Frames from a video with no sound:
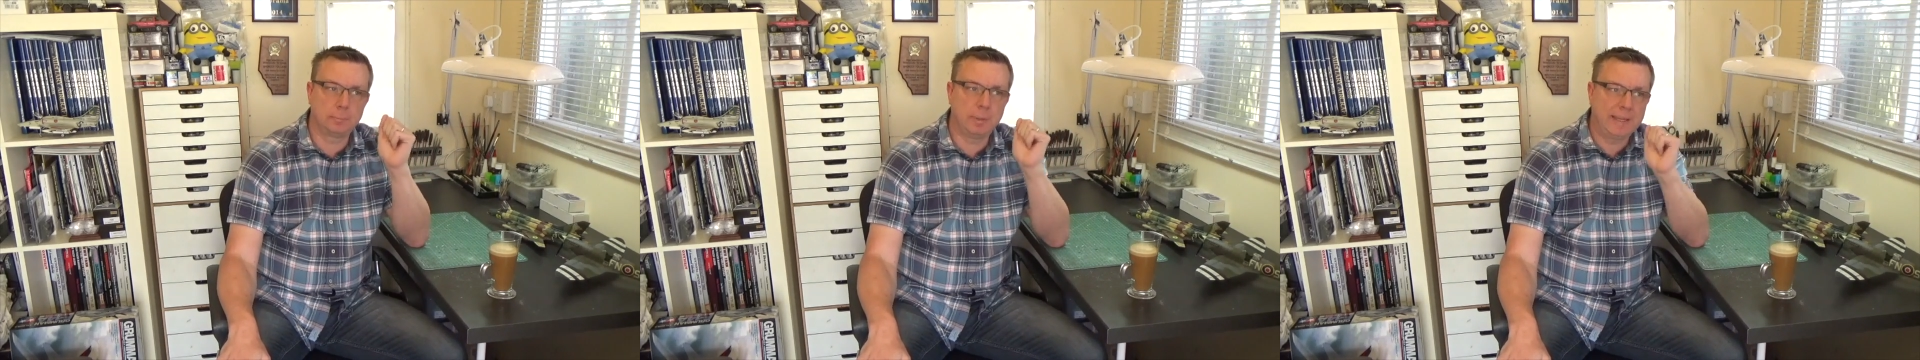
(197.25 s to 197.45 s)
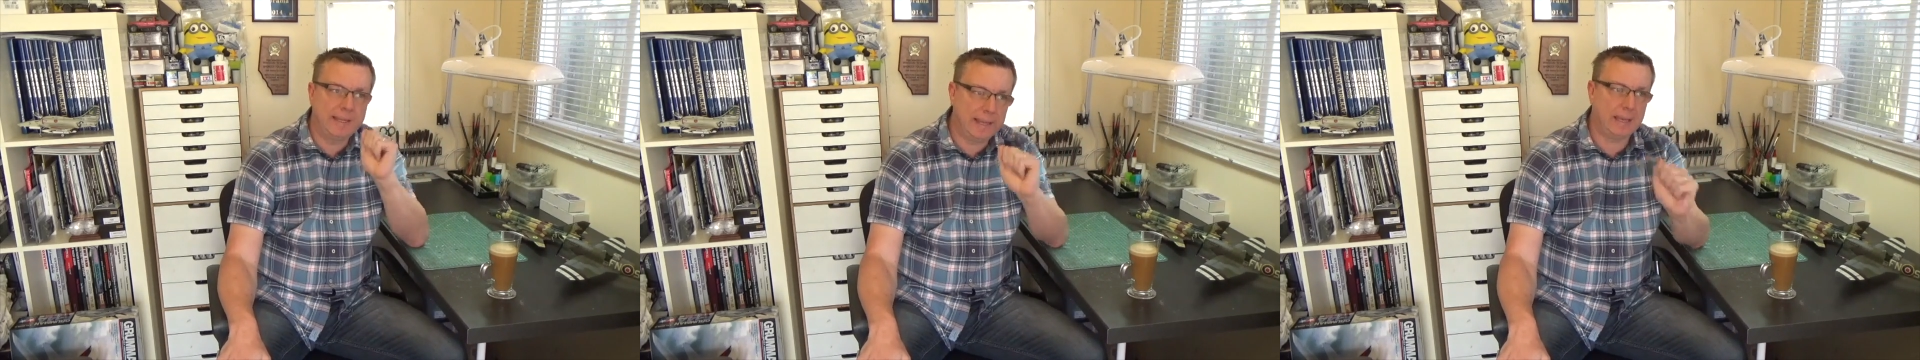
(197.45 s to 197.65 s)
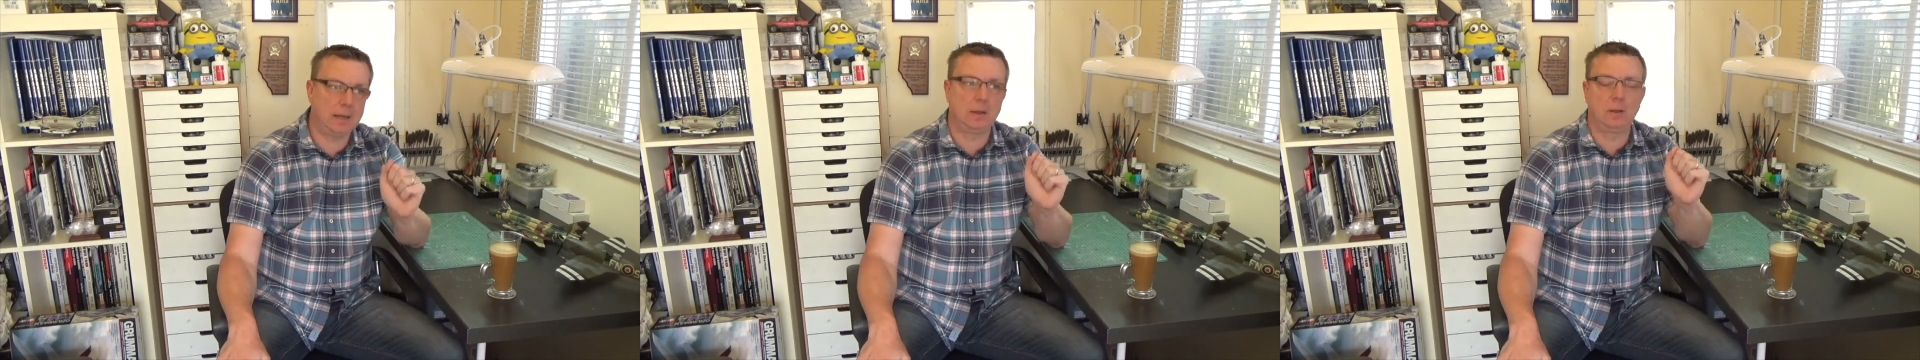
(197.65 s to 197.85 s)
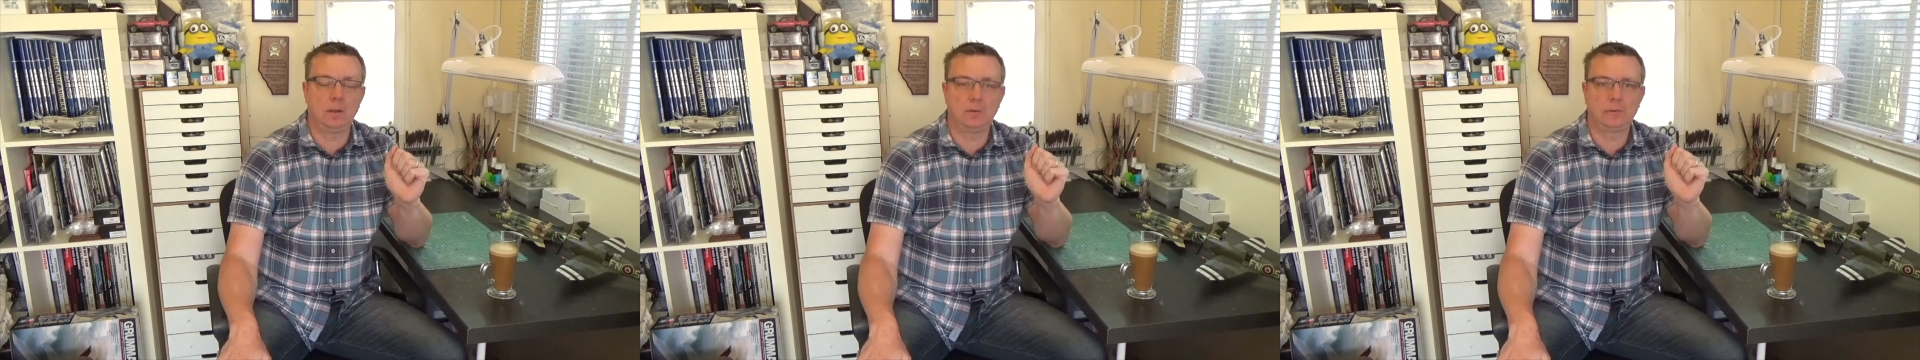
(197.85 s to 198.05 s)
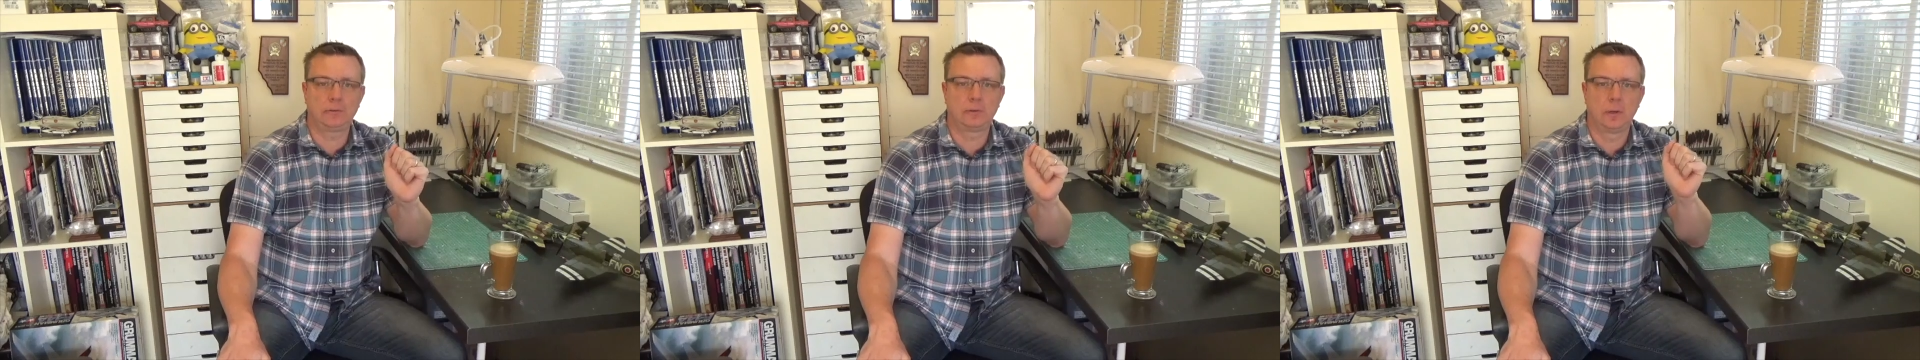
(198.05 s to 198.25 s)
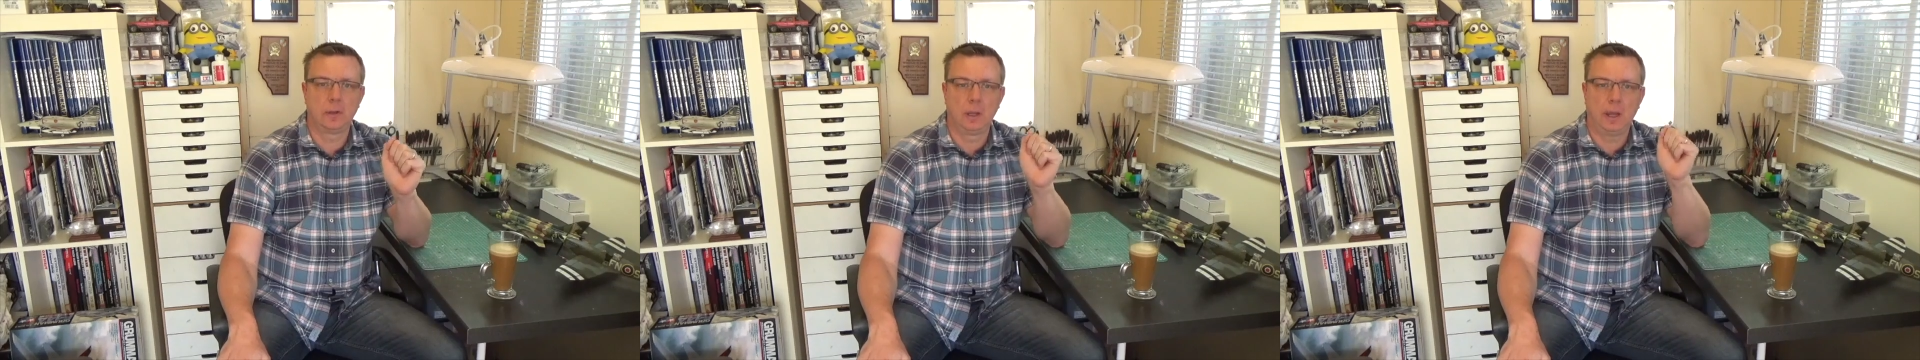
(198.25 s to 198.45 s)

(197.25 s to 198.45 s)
beginners,